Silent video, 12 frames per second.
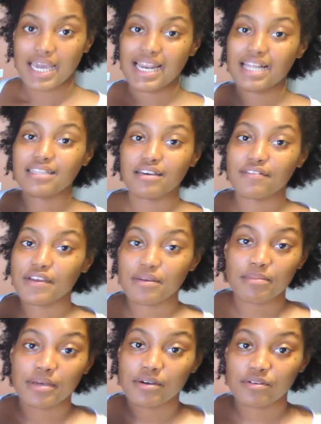And I love
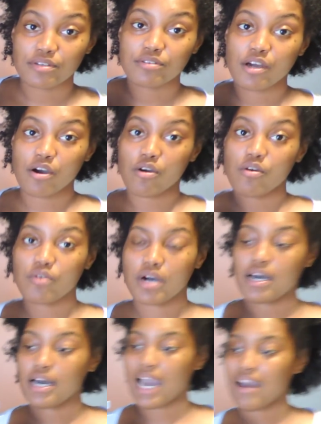hemp milk, you know.
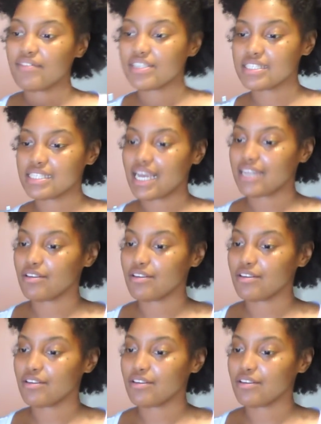Obviously,